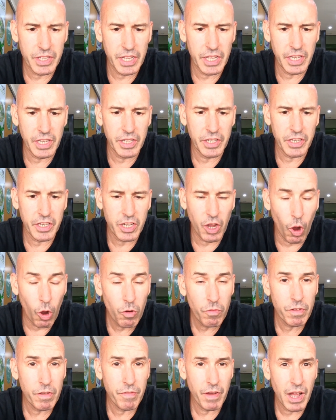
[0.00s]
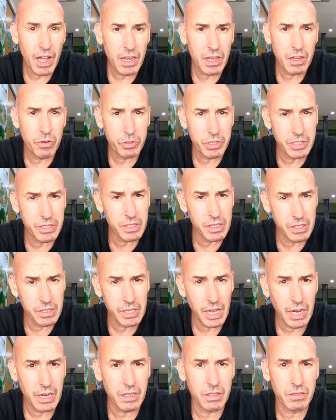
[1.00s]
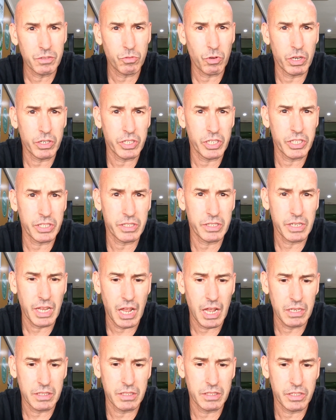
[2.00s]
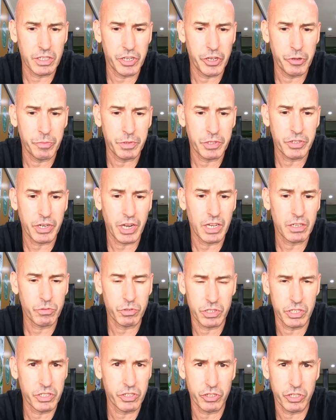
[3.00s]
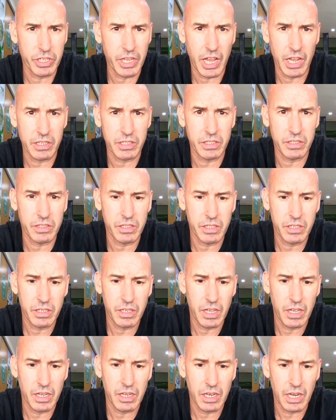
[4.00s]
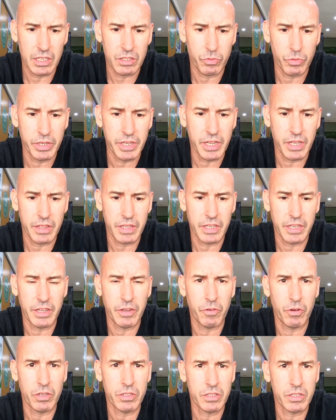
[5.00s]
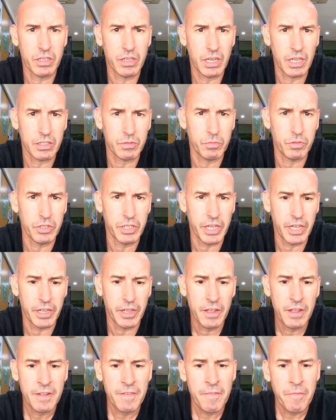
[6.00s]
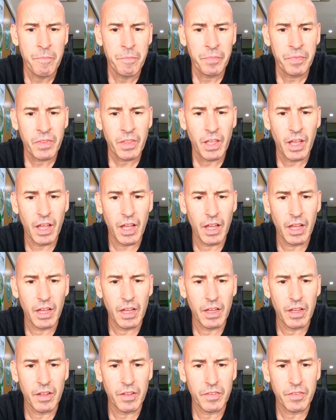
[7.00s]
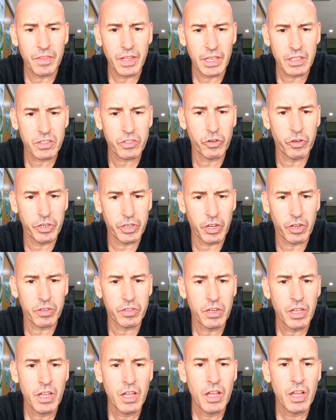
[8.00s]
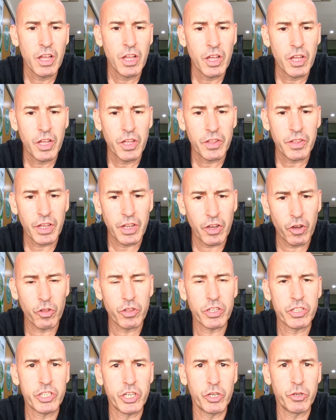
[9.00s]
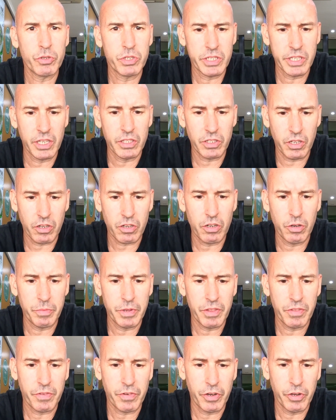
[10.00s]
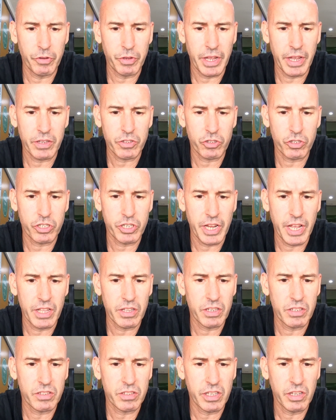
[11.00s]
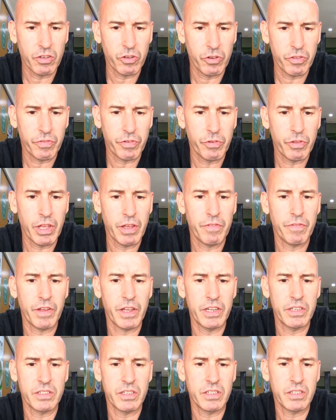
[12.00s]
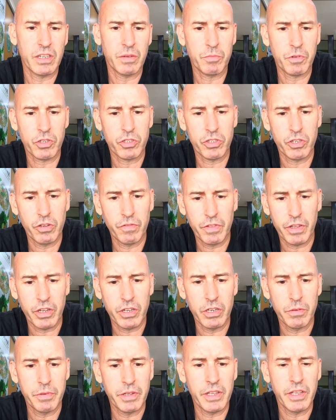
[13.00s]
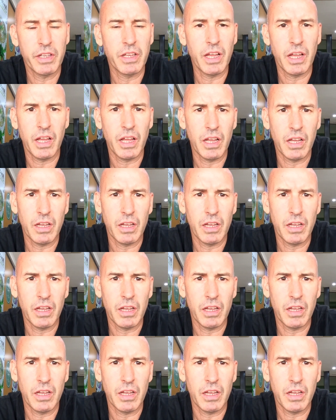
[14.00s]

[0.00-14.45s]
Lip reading: The Covivac, which is the 2nd one that started the human trials, which just started last week, I think it was, last Monday, that's going on. The other 2 still not coming through just yet. They're still going through their phases. I'm not sure if they're going to be